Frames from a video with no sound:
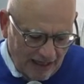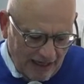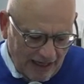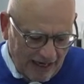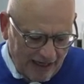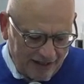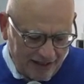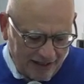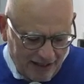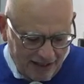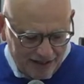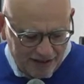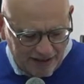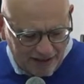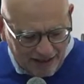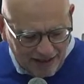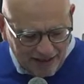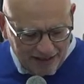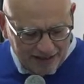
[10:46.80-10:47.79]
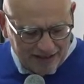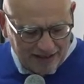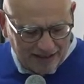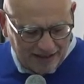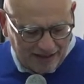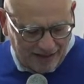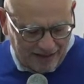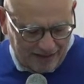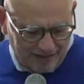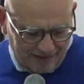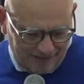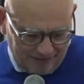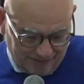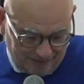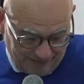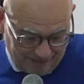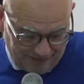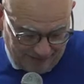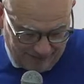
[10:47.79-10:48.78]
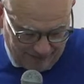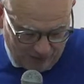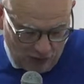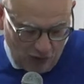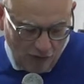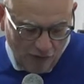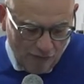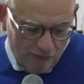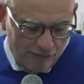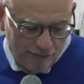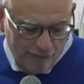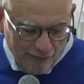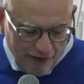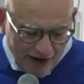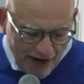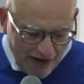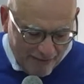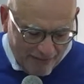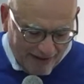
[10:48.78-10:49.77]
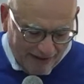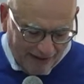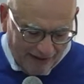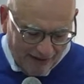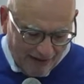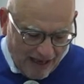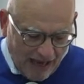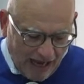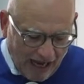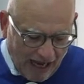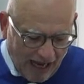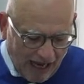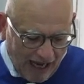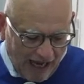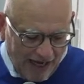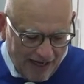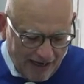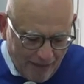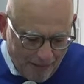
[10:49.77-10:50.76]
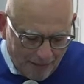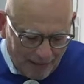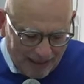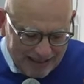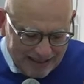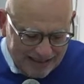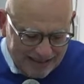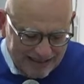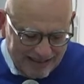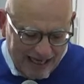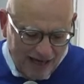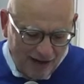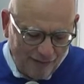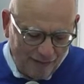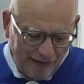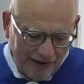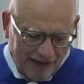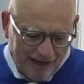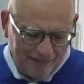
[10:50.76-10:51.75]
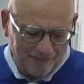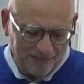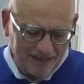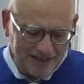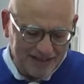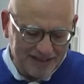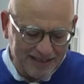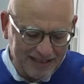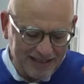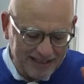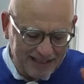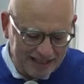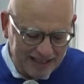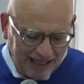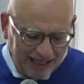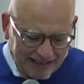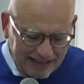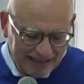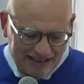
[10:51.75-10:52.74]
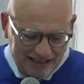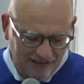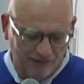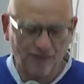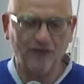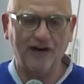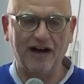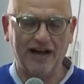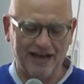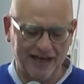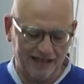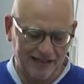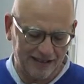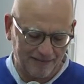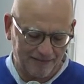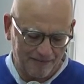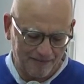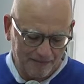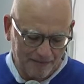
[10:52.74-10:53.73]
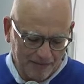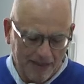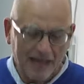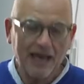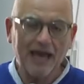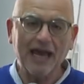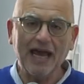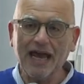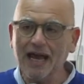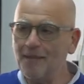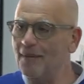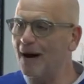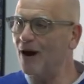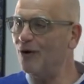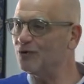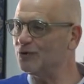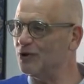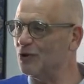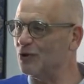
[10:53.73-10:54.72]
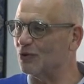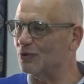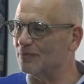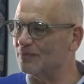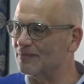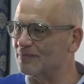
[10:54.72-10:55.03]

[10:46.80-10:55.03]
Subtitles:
and he is confirming, I myself am satisfied about you.